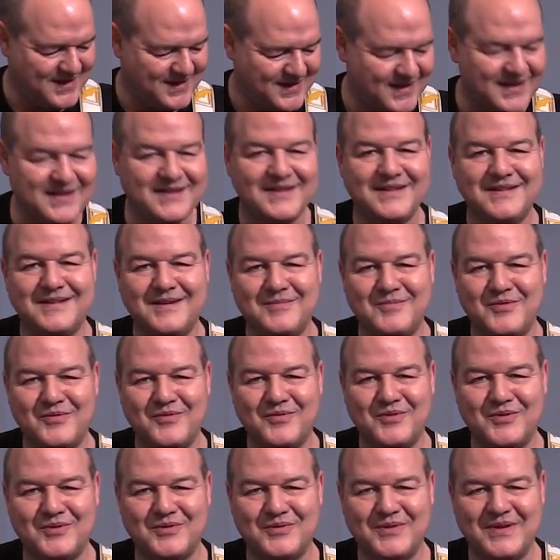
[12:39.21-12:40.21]
guitar demo
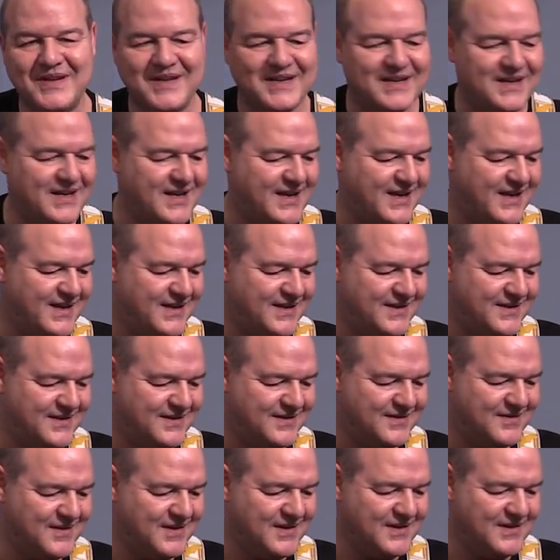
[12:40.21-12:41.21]
for today, and
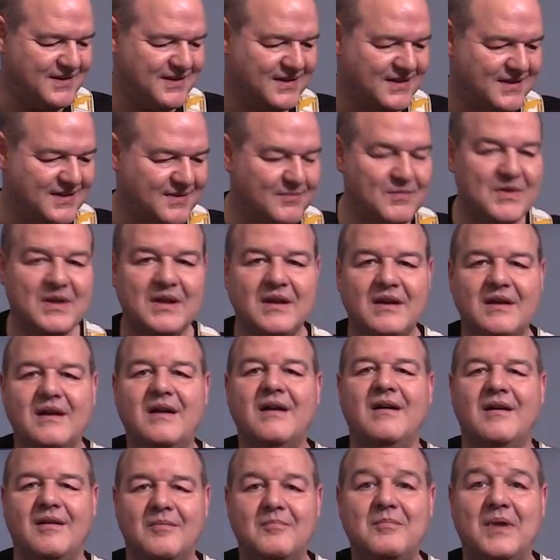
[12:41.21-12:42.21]

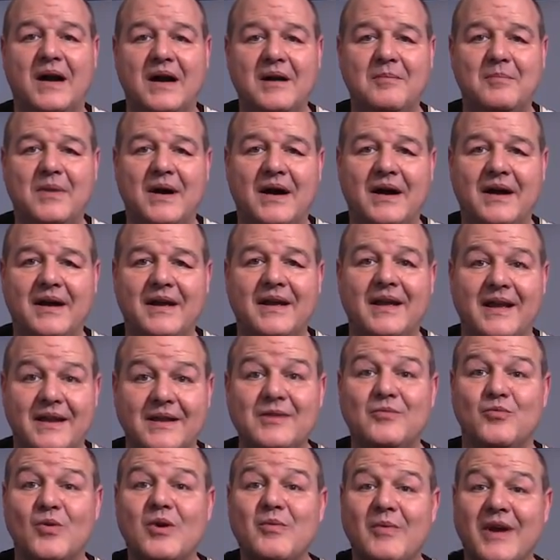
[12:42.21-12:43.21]
bye-bye,
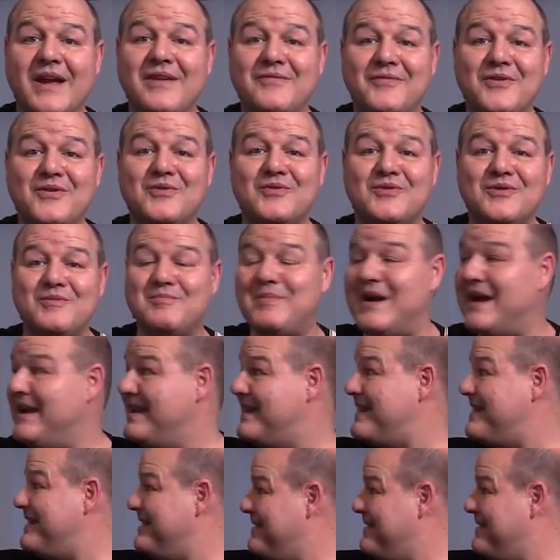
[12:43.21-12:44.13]
and we wave you goodbye.